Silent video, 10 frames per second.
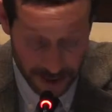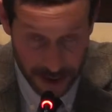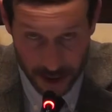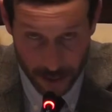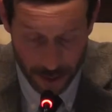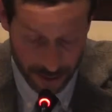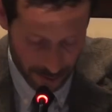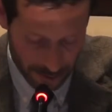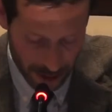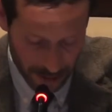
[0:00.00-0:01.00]
deceased
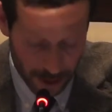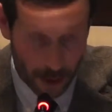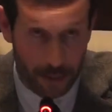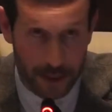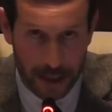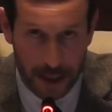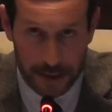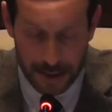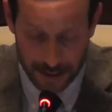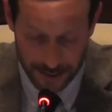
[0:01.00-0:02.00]
person may be
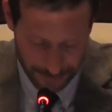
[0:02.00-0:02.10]
complicated.